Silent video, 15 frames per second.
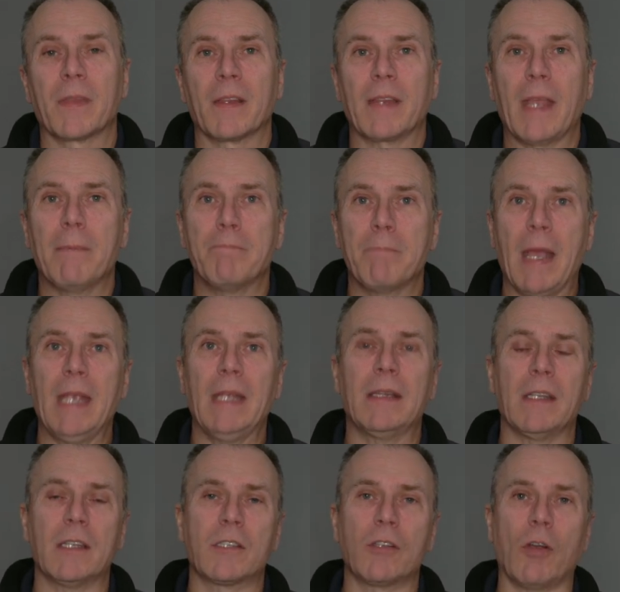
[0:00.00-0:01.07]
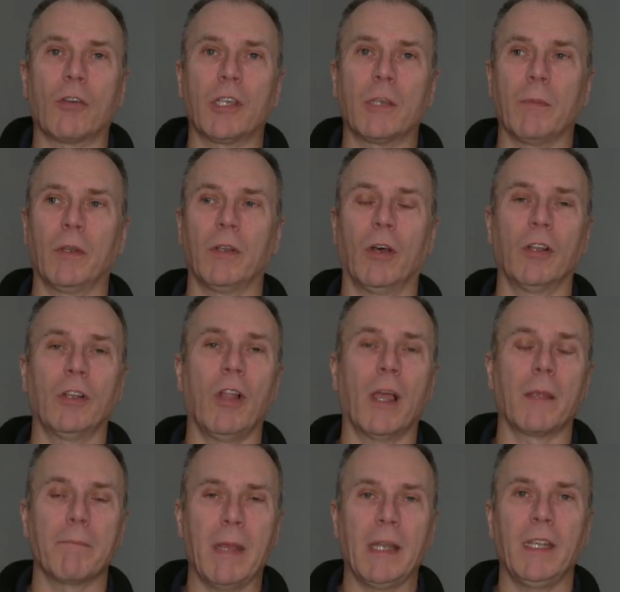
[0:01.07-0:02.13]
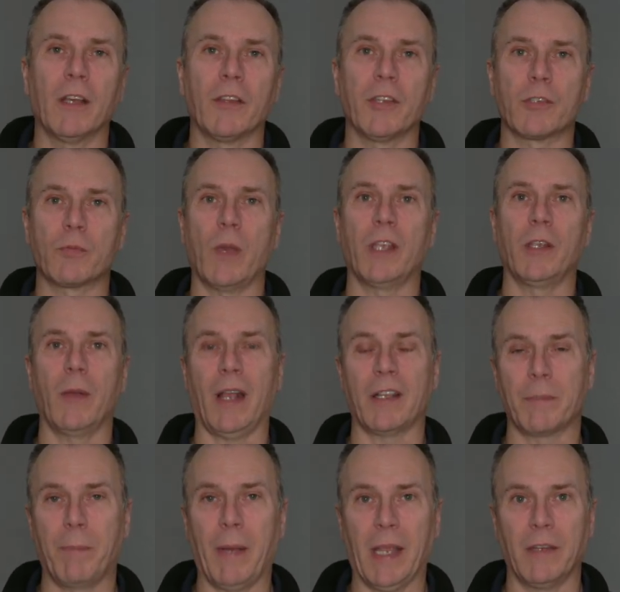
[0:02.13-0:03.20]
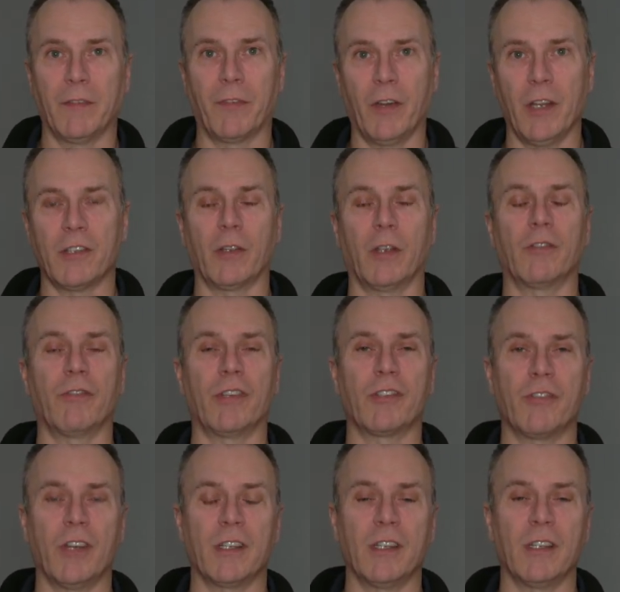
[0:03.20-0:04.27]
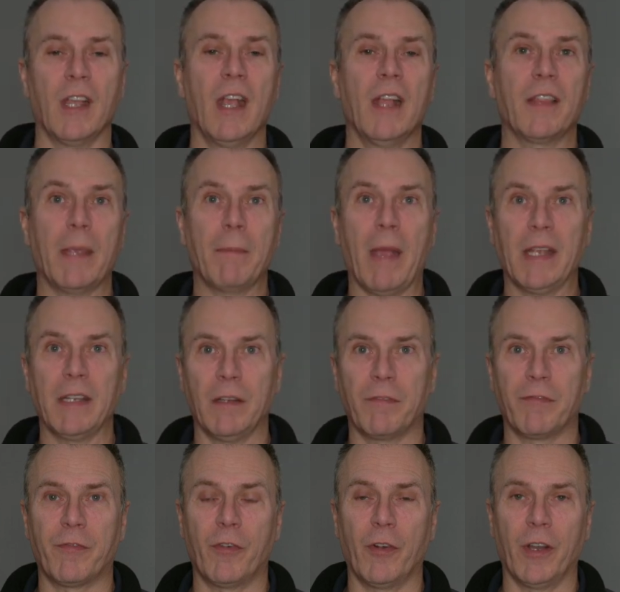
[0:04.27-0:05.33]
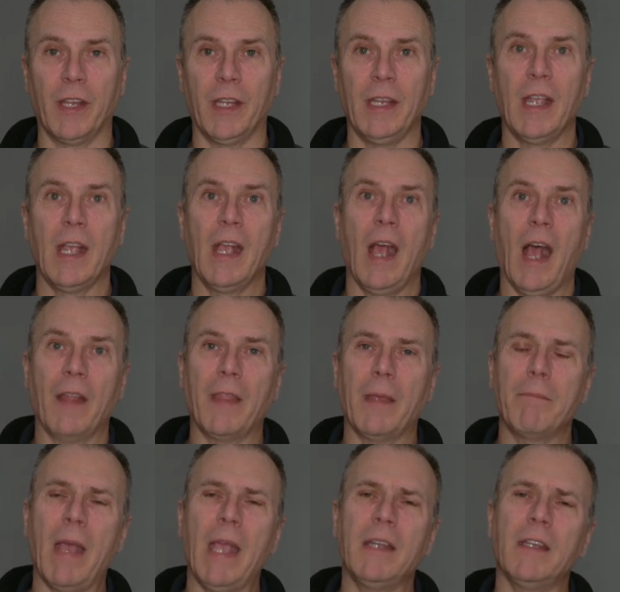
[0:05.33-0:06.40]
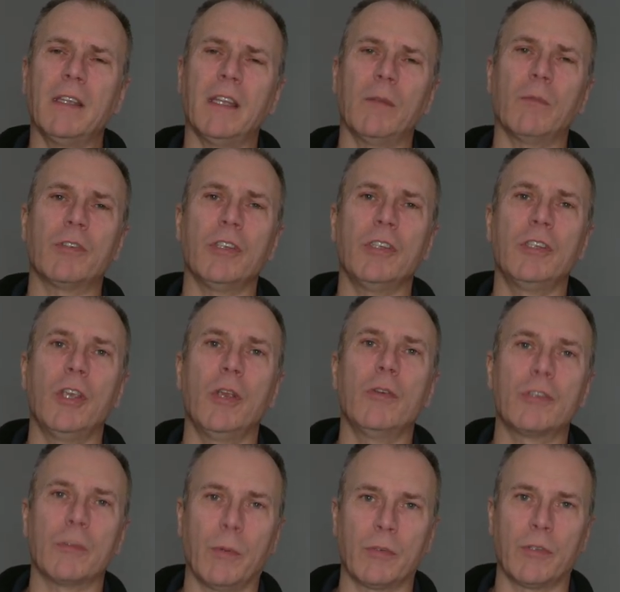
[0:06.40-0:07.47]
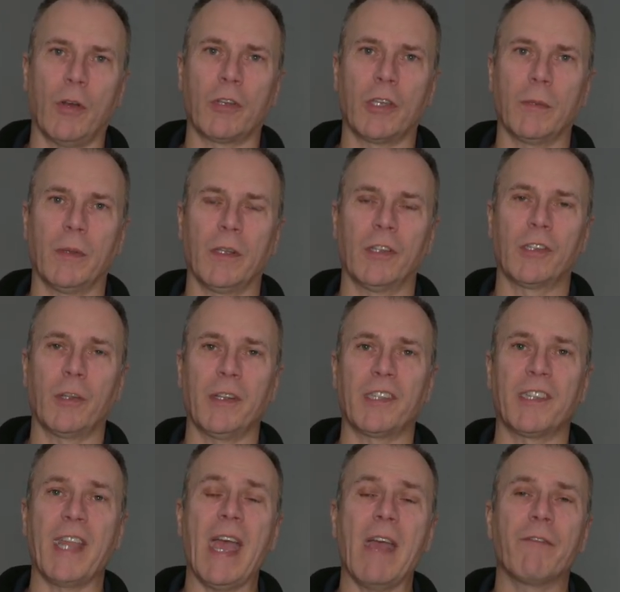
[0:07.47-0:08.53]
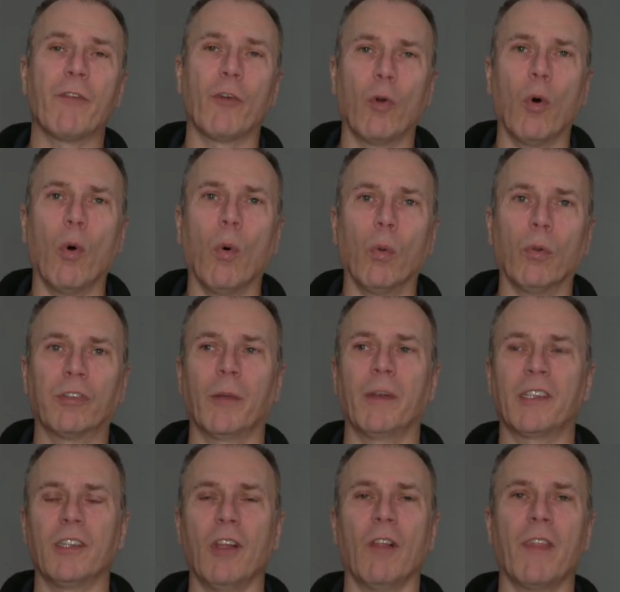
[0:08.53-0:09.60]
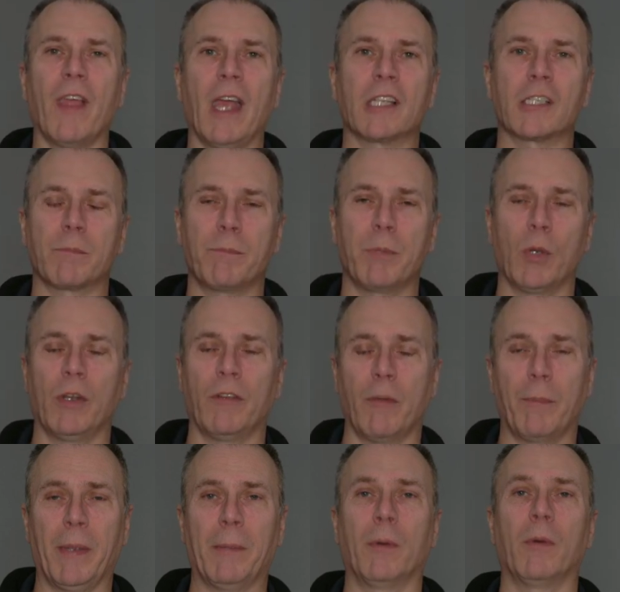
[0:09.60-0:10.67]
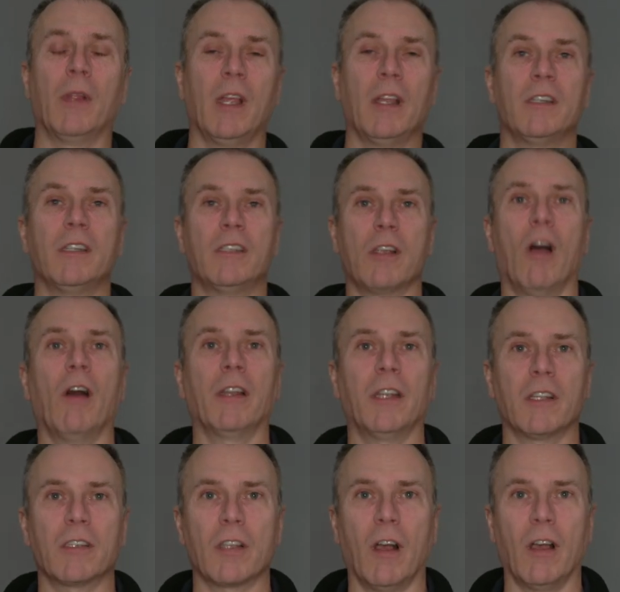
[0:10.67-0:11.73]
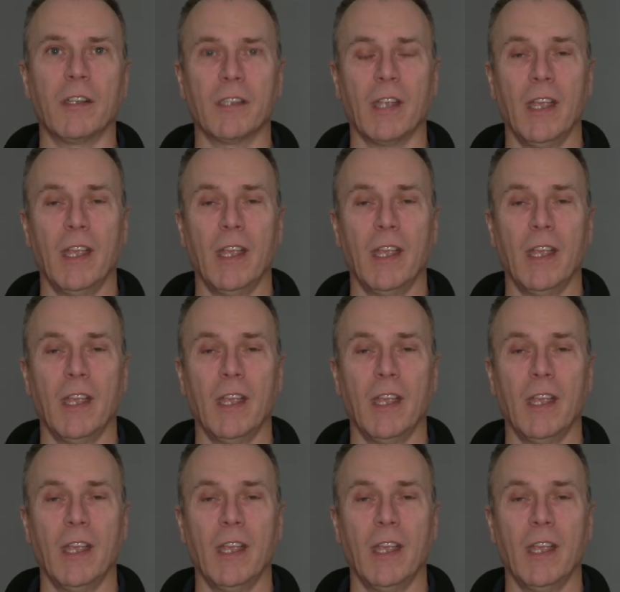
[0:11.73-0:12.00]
They made this document, unlike many others where you had to pay for it, so it's restricted, they made it free. And they made it that it was a usable document, so it's there for all. So it's not there purely for people designing sites.